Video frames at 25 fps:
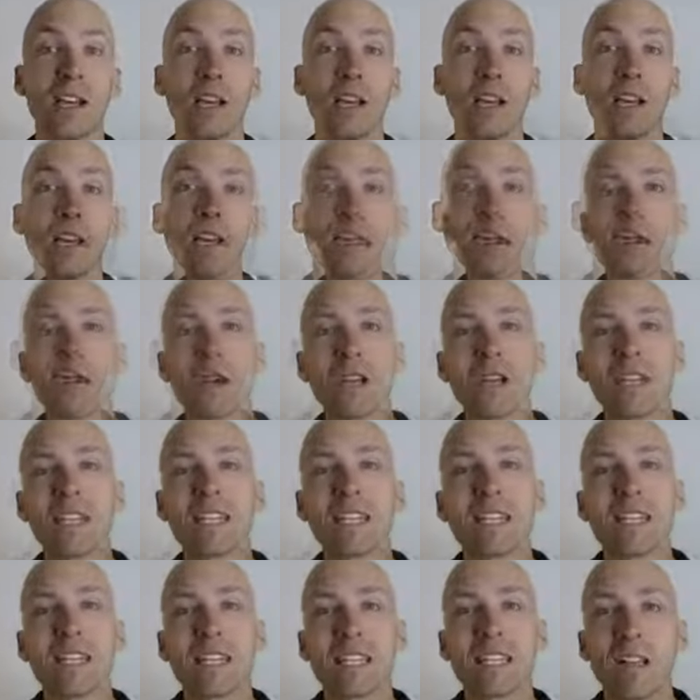So the
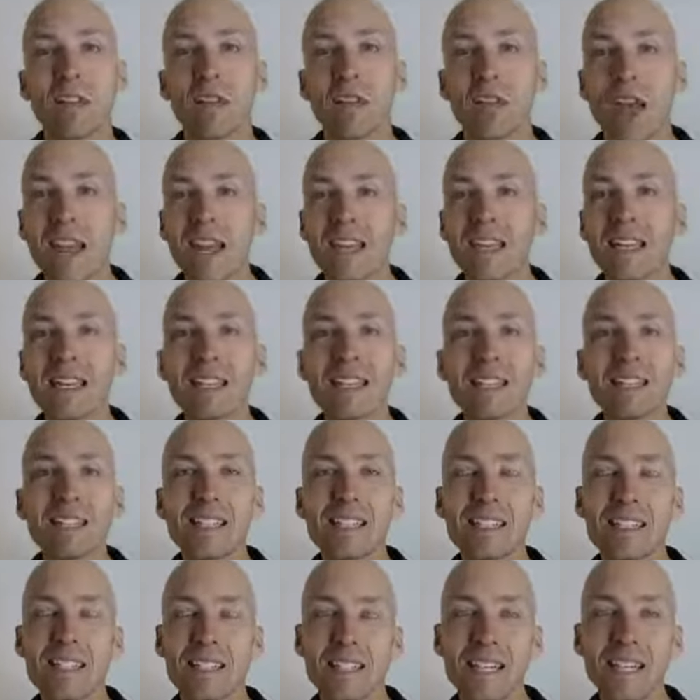reason is if they can
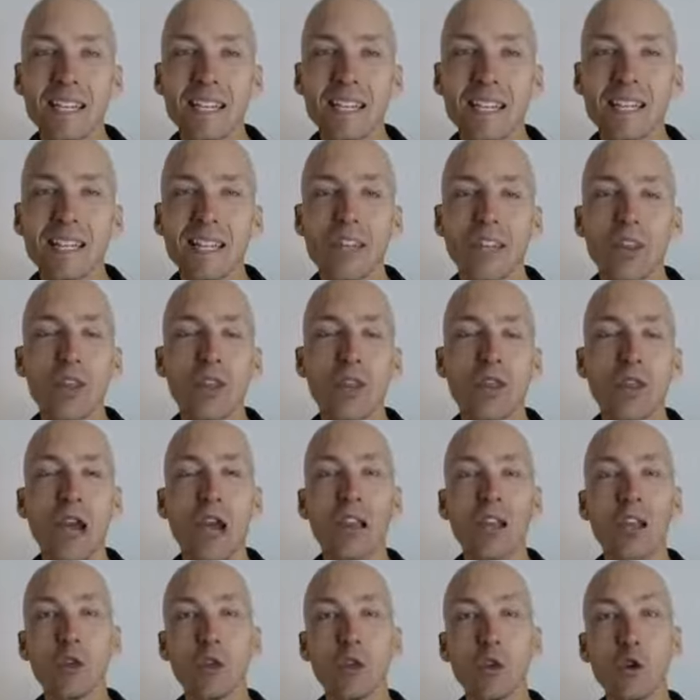see
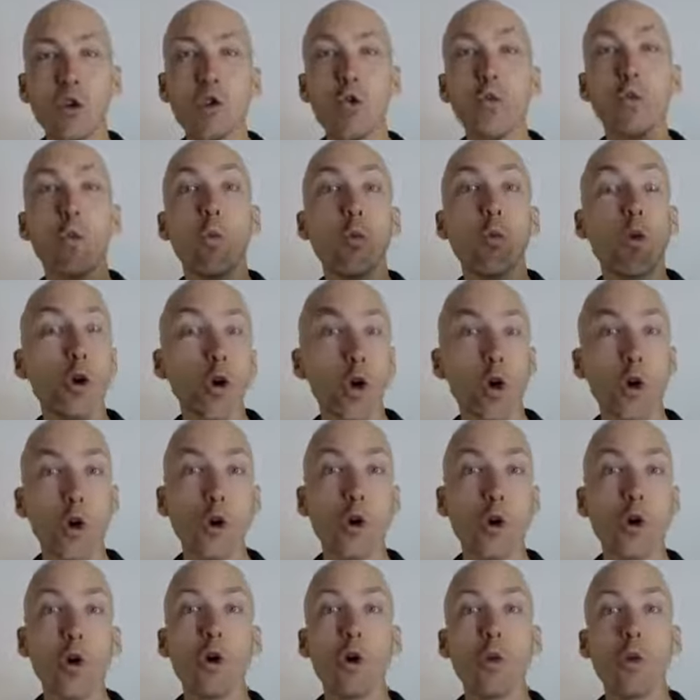that you
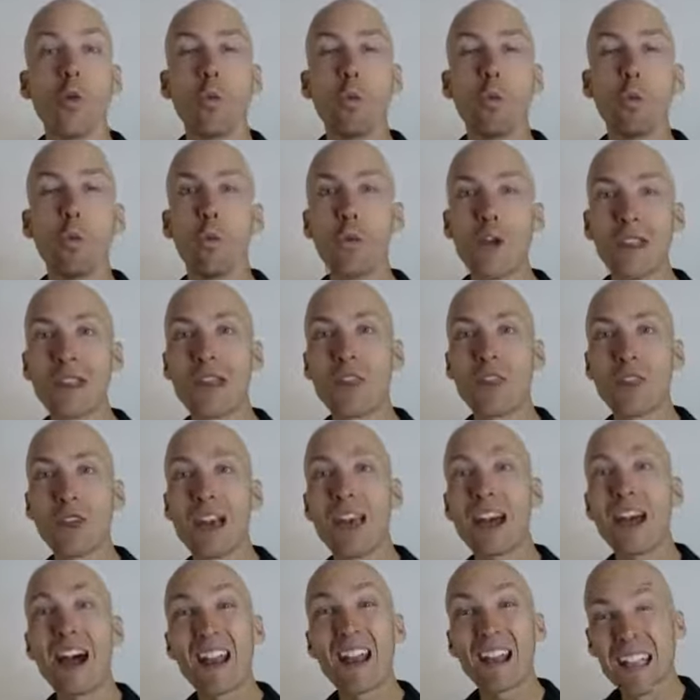were where
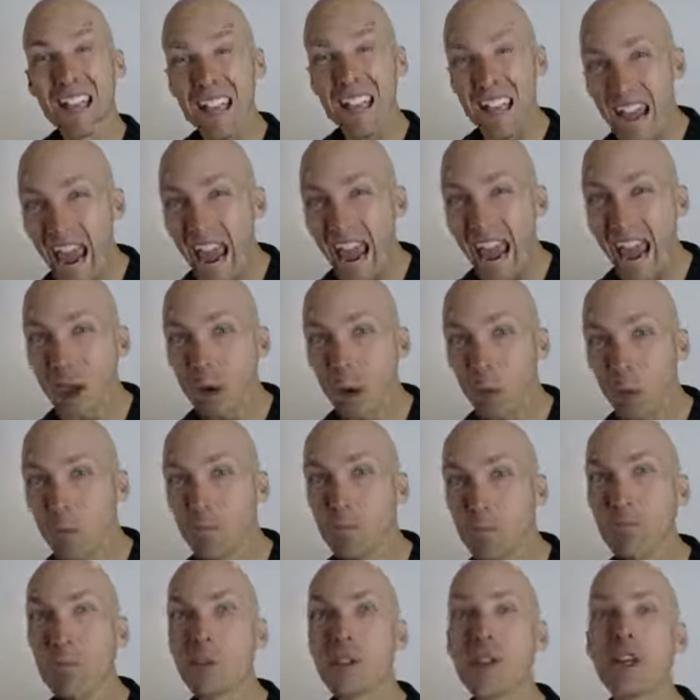they are
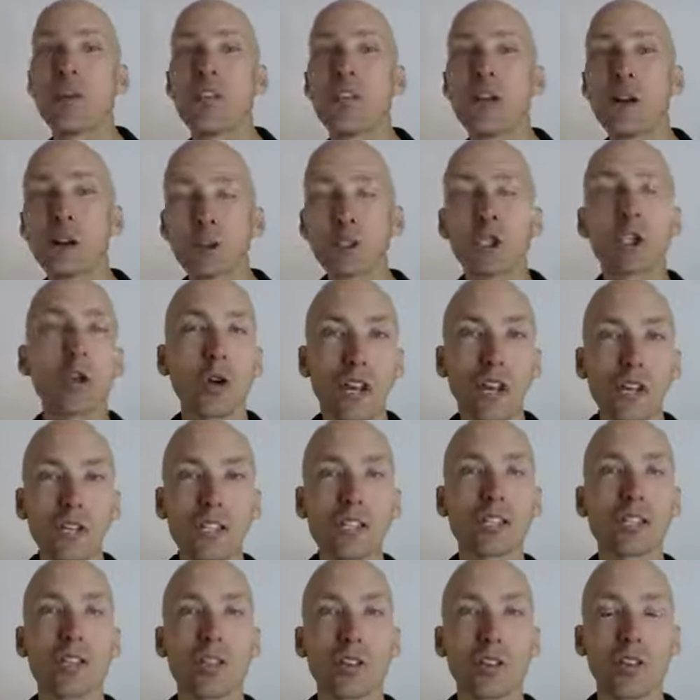now, then they'll
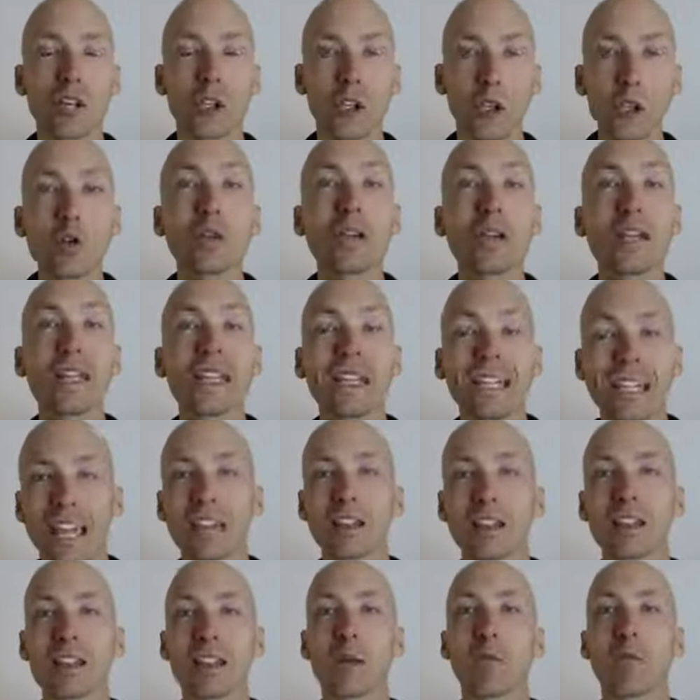trust that you can
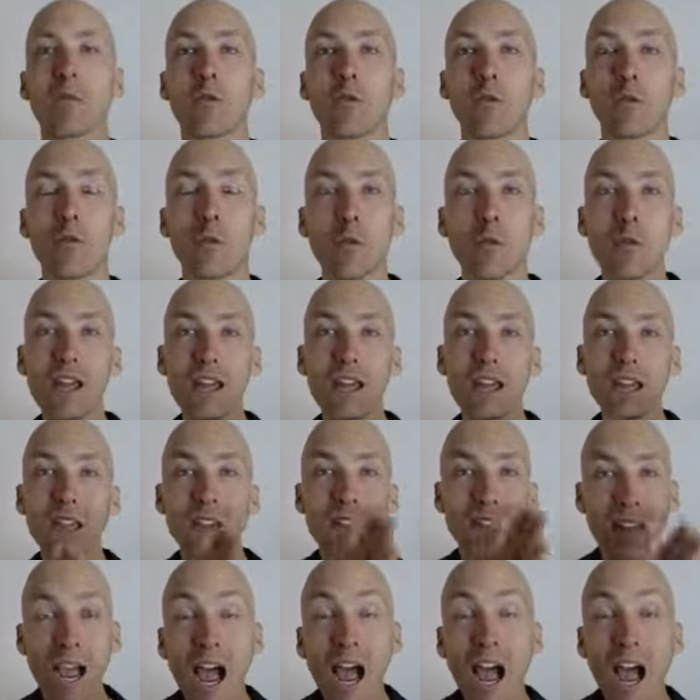get them from where
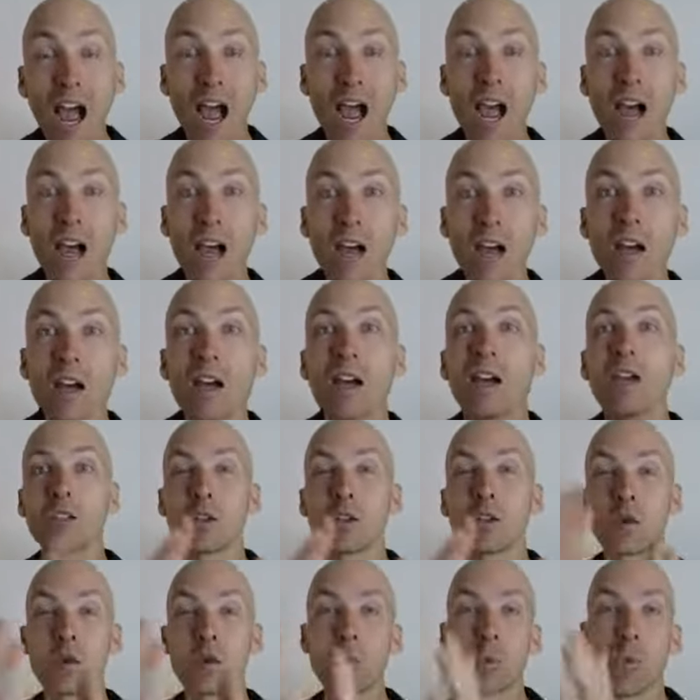they are
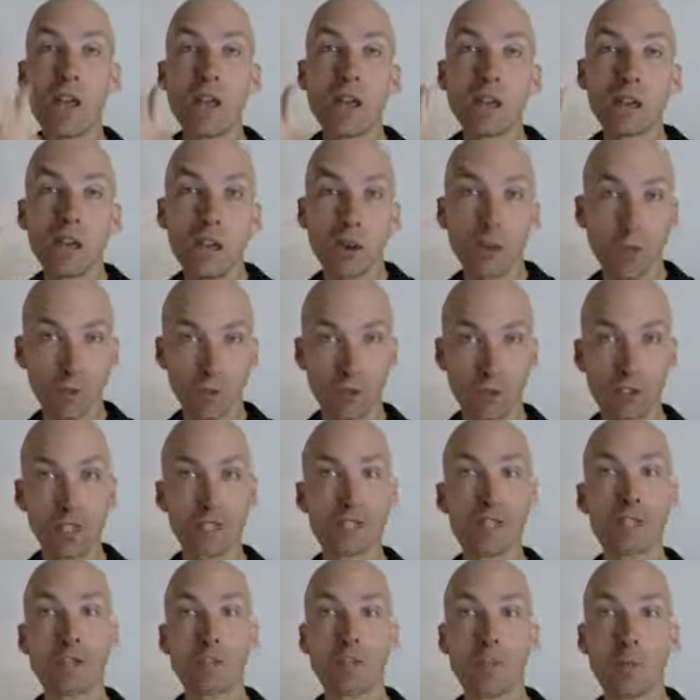to where they want
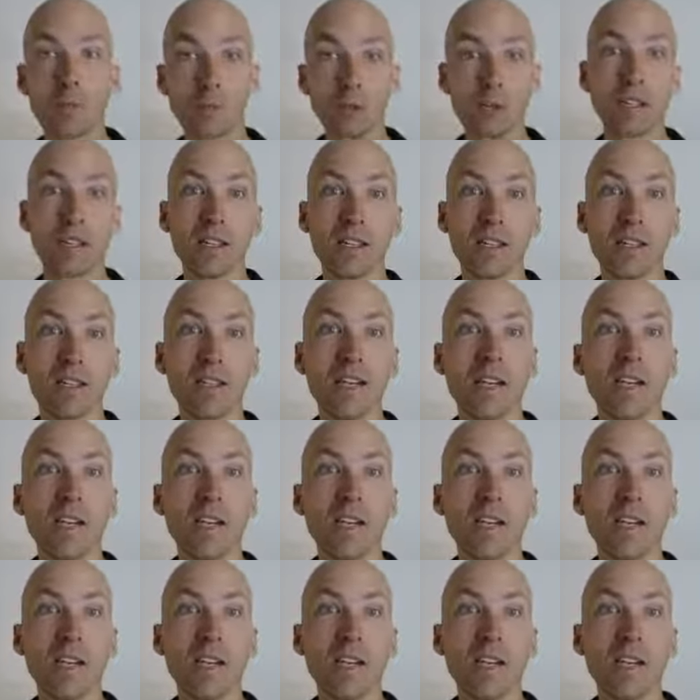to be.